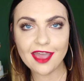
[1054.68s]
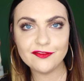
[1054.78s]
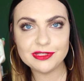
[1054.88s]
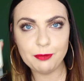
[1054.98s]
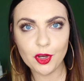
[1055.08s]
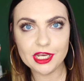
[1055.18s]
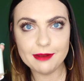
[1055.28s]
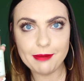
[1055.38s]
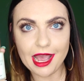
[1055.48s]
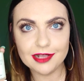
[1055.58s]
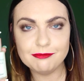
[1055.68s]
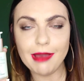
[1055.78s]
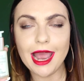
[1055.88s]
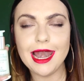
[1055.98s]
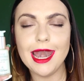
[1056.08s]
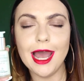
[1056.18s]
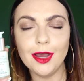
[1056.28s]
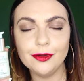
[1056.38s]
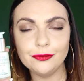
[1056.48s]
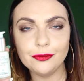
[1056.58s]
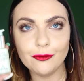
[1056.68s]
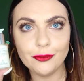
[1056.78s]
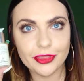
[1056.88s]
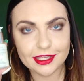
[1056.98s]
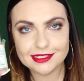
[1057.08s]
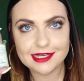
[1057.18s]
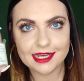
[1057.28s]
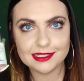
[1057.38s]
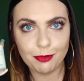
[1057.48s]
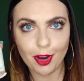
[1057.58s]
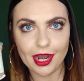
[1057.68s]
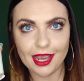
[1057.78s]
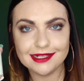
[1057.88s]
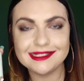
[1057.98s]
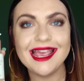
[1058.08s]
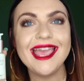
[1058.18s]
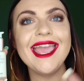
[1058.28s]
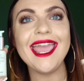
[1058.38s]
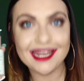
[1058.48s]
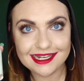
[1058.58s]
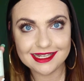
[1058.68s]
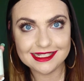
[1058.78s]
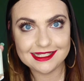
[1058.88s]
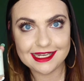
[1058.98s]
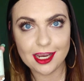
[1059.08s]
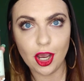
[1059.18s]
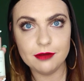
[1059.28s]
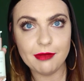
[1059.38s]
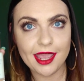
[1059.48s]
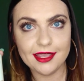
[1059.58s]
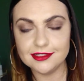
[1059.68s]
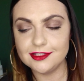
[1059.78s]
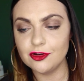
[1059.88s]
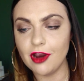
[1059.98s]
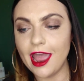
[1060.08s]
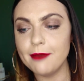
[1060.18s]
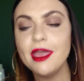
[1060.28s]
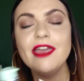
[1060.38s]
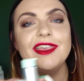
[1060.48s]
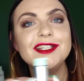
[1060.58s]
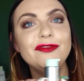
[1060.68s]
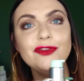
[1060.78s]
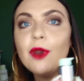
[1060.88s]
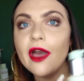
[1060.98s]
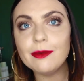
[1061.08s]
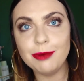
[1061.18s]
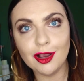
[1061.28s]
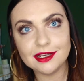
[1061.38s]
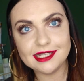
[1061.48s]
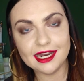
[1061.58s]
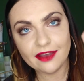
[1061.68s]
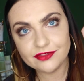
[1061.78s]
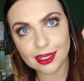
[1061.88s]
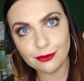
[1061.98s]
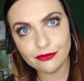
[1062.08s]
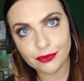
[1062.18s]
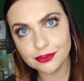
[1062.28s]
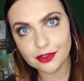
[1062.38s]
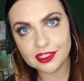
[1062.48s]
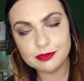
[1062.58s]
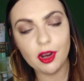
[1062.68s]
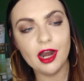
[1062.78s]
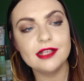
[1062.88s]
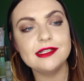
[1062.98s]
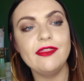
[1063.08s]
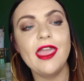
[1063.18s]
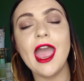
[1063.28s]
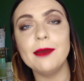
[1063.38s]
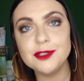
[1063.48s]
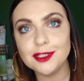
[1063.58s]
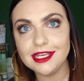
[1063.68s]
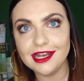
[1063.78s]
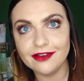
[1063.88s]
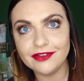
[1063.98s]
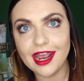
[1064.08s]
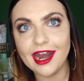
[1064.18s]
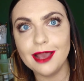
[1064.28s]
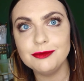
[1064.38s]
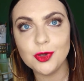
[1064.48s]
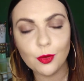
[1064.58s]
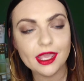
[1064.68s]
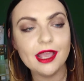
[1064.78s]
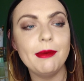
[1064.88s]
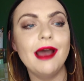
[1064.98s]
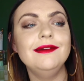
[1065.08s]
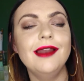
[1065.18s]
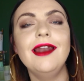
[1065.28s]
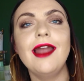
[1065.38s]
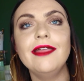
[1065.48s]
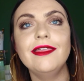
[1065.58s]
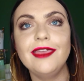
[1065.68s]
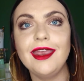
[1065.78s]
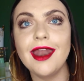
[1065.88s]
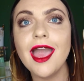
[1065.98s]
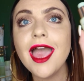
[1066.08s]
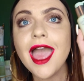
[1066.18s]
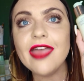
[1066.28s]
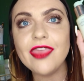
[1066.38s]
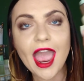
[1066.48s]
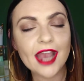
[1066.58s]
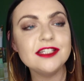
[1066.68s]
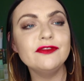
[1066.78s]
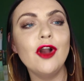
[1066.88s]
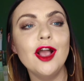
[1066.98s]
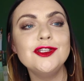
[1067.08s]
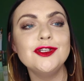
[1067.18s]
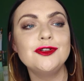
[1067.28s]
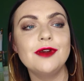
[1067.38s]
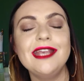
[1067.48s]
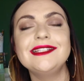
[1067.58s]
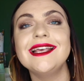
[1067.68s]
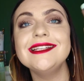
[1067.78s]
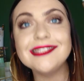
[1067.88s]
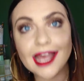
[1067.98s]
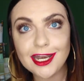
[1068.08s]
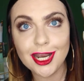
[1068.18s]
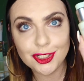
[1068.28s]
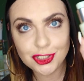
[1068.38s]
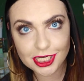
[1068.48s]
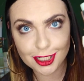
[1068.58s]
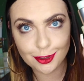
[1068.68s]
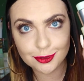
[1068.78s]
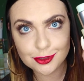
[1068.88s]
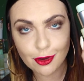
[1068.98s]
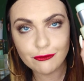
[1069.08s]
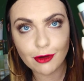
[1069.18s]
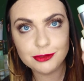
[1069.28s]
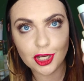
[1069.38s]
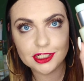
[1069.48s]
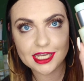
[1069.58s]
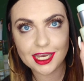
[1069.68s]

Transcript: have spoken about my love for this next product endlessly on my Instagram. There's a few other bloggers that have done reviews on this product and they absolutely love it and I'm talking about none other than the Active Concentrates Sun Shield from Dr.